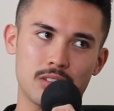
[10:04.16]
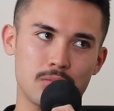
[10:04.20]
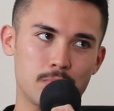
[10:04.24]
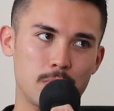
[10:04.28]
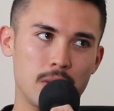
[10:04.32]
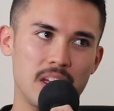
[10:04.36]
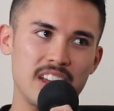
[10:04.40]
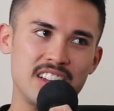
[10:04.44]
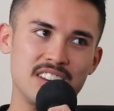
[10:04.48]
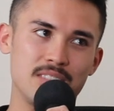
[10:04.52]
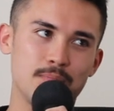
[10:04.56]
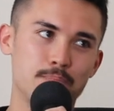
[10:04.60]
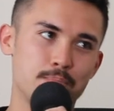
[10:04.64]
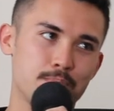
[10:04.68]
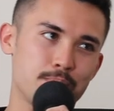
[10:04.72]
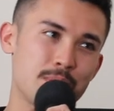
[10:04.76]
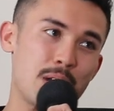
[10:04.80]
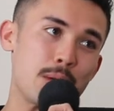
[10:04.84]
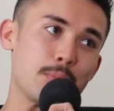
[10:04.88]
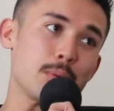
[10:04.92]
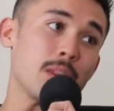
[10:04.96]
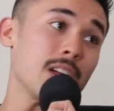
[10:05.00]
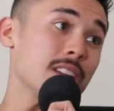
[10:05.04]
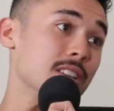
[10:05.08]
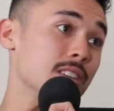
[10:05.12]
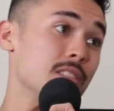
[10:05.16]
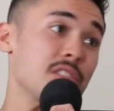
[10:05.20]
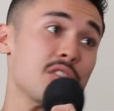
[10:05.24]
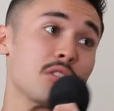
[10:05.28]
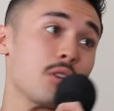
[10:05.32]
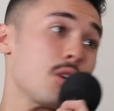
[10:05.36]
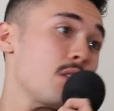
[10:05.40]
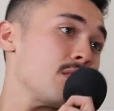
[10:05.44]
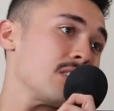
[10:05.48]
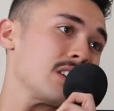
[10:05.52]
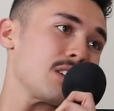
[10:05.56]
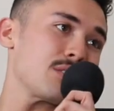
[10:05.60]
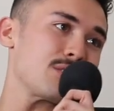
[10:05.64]
just played people
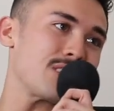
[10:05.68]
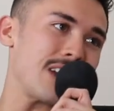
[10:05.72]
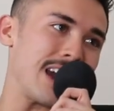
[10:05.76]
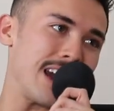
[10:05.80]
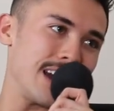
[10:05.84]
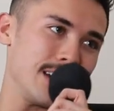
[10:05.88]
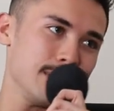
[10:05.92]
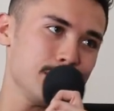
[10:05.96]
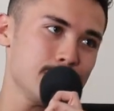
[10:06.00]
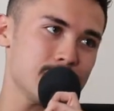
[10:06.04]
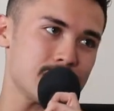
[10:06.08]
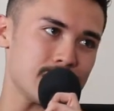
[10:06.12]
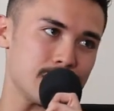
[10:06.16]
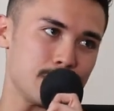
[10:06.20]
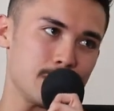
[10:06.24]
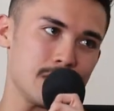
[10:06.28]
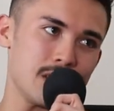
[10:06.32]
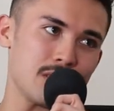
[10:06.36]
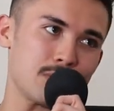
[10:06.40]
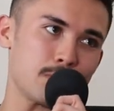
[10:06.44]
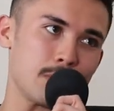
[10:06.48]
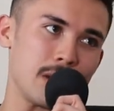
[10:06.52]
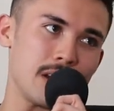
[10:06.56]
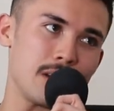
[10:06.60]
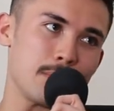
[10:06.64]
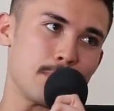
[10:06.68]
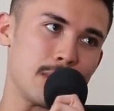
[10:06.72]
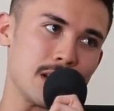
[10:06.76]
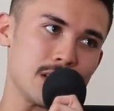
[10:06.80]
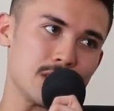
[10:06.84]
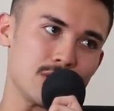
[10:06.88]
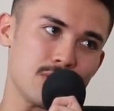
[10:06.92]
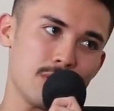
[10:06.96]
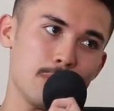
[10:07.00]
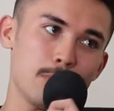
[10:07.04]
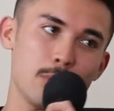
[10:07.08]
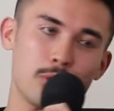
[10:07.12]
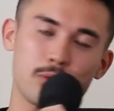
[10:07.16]
undeserving of games and oh, we just played yeah. a
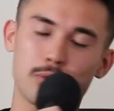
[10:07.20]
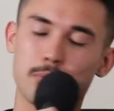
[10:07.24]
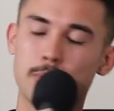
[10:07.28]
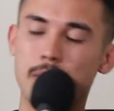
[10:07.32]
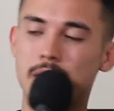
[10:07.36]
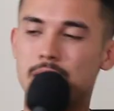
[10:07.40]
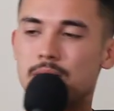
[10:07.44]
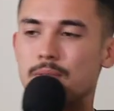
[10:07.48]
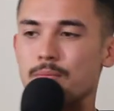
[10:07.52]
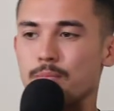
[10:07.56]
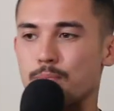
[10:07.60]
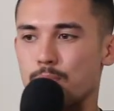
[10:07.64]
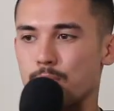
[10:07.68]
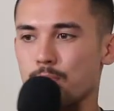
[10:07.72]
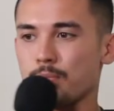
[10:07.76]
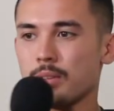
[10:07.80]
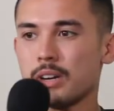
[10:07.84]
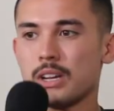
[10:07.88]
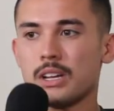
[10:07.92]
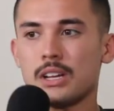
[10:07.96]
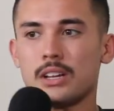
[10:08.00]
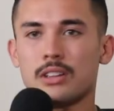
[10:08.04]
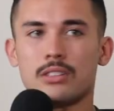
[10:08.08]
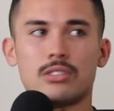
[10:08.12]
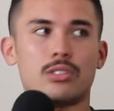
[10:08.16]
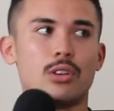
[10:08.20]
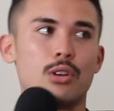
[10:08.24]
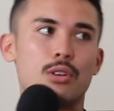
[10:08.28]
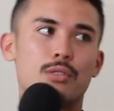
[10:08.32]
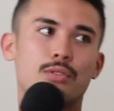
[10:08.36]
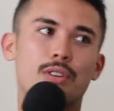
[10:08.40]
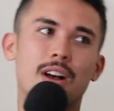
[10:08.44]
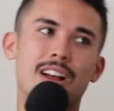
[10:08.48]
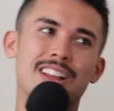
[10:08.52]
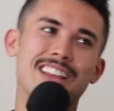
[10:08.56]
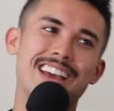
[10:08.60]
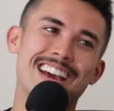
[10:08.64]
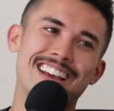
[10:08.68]
bunch of them. It was a bit... We've done that. Too
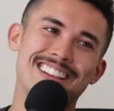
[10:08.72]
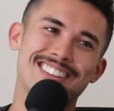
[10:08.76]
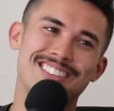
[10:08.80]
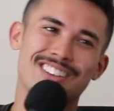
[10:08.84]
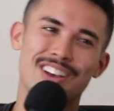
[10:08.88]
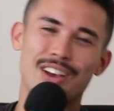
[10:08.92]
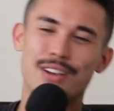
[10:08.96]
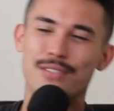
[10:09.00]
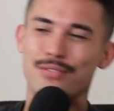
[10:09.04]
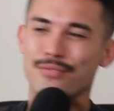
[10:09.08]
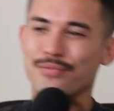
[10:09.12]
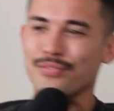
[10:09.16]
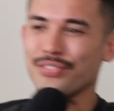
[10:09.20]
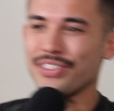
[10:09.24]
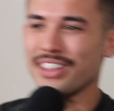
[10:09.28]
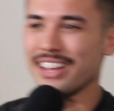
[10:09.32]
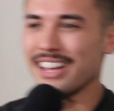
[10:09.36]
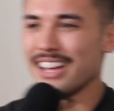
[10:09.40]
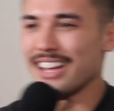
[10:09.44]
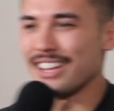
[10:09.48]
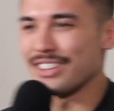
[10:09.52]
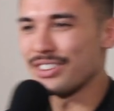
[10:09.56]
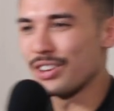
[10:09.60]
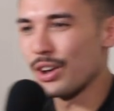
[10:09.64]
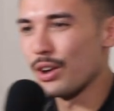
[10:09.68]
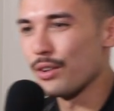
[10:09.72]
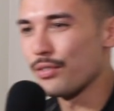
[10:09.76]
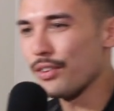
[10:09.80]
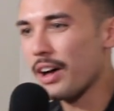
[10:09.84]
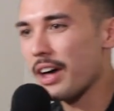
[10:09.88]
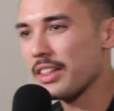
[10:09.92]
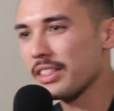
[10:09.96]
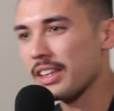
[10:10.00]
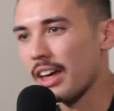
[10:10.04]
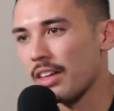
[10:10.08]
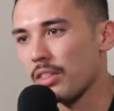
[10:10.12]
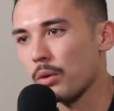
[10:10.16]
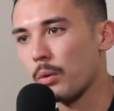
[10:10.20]
far, yeah, too, too
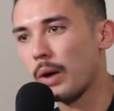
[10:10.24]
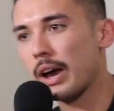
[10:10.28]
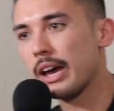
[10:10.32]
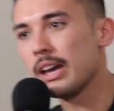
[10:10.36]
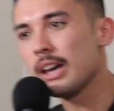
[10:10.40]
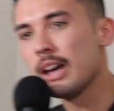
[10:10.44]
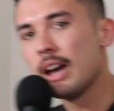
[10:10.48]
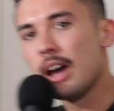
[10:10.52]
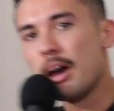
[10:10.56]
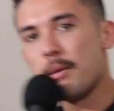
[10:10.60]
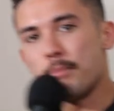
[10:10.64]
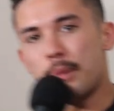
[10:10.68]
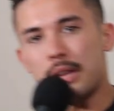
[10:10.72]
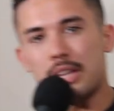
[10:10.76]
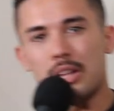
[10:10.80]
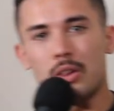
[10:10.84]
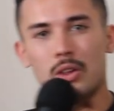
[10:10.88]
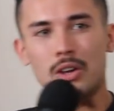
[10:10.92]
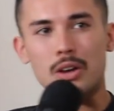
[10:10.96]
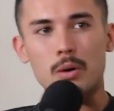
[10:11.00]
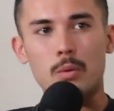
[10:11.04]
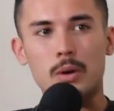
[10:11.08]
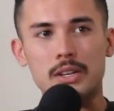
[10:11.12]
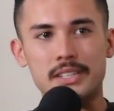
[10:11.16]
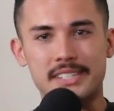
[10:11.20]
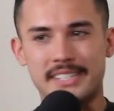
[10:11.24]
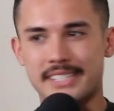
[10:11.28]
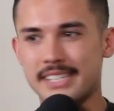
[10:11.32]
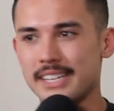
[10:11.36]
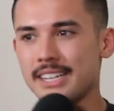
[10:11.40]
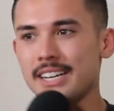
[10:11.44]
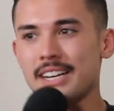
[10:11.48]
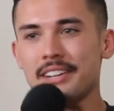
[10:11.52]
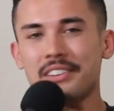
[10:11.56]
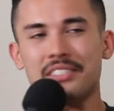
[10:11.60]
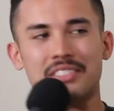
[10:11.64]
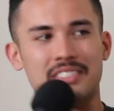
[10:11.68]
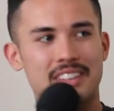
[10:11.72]
far the other way. But you look at what
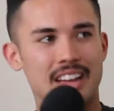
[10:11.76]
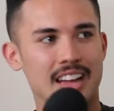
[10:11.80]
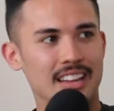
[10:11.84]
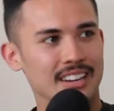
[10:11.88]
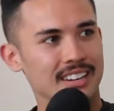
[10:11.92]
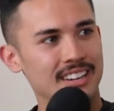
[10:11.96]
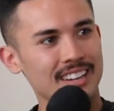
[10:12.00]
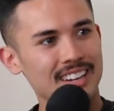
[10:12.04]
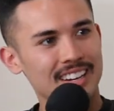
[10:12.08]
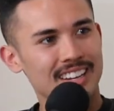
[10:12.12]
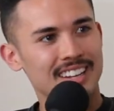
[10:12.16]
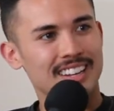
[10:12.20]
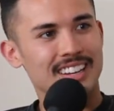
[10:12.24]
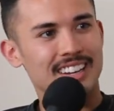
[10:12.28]
Sydney's done.